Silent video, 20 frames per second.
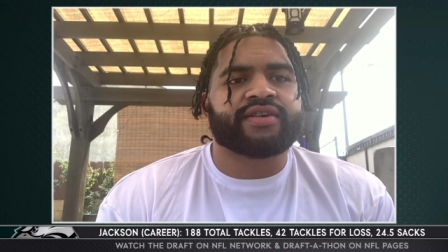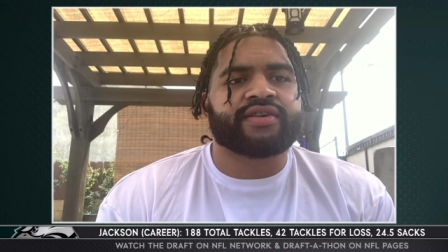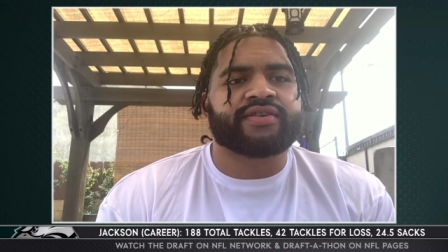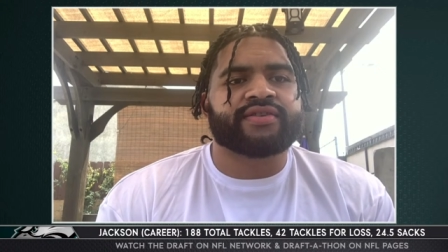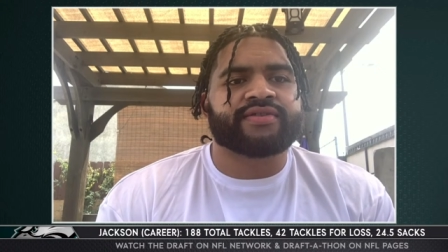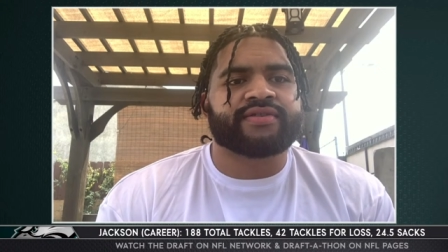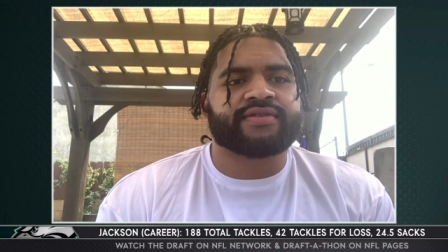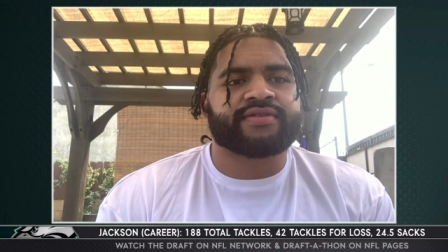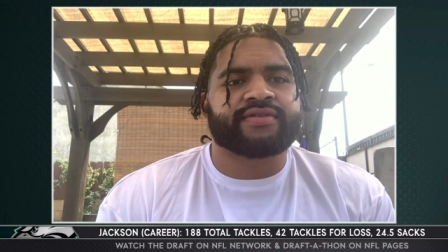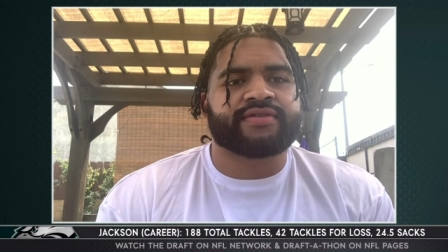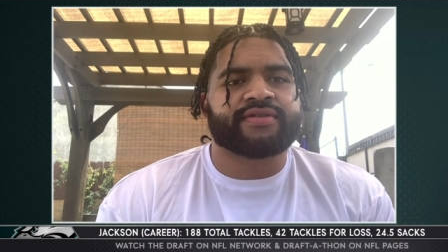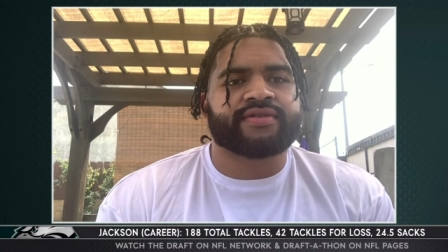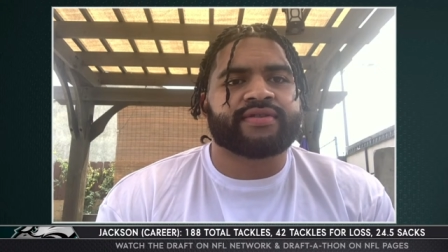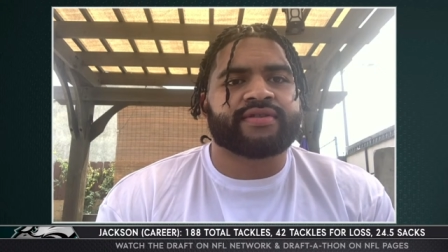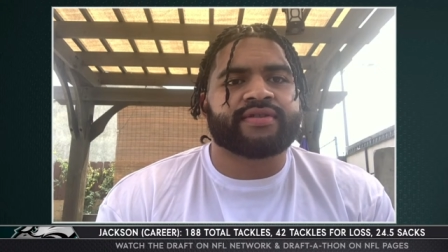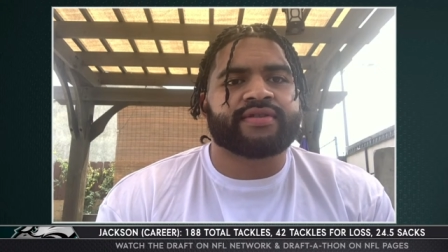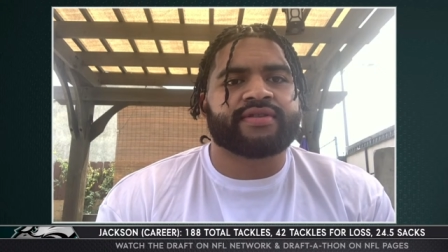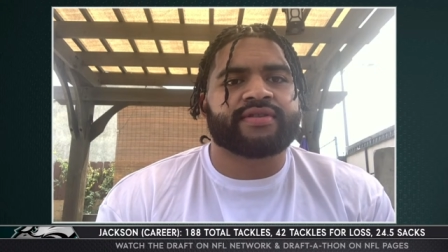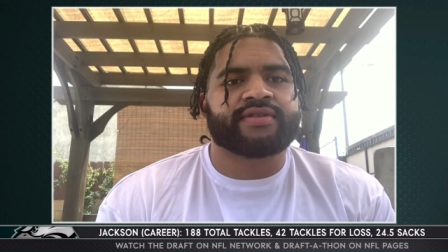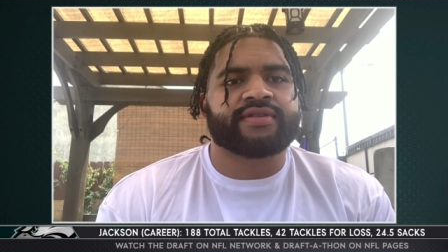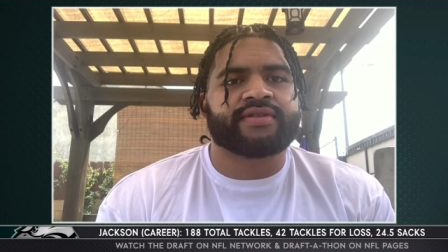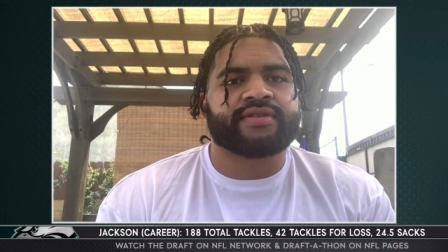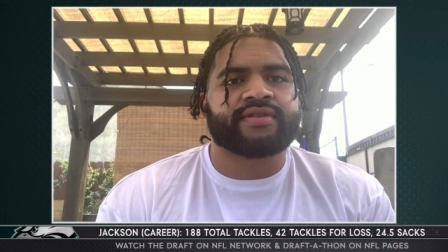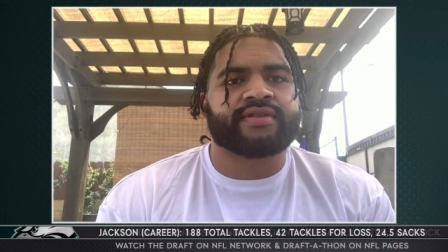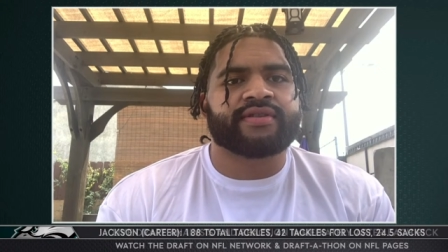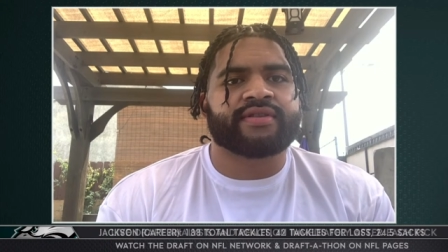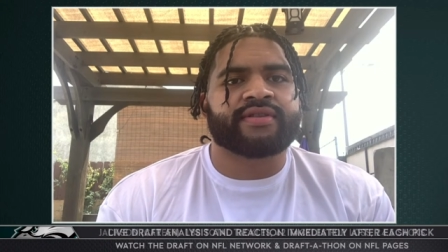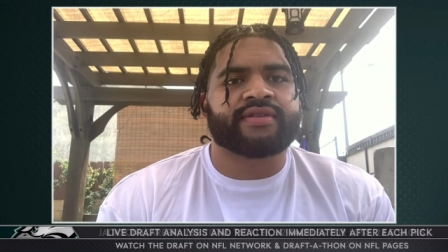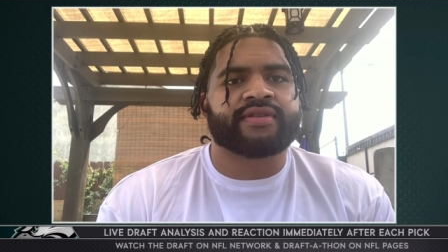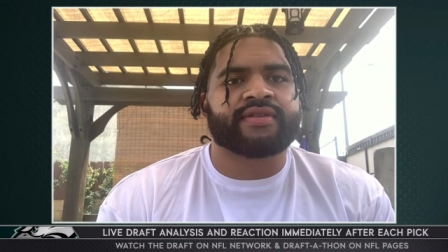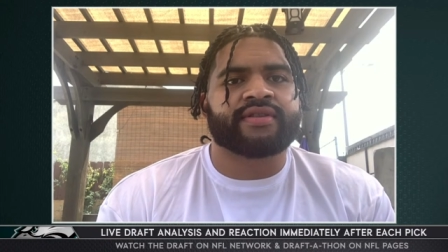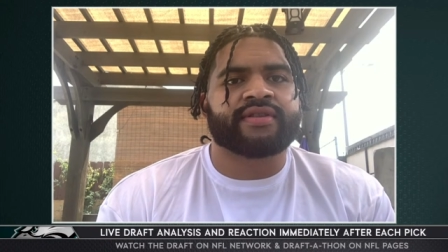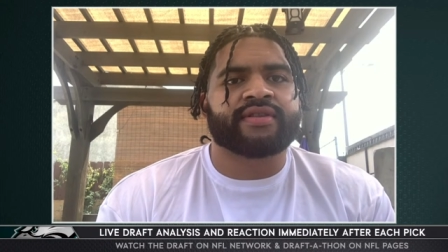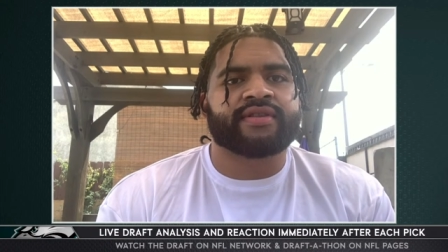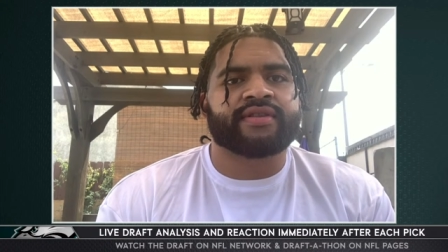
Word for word: sure. kind of wrestler were you, and what,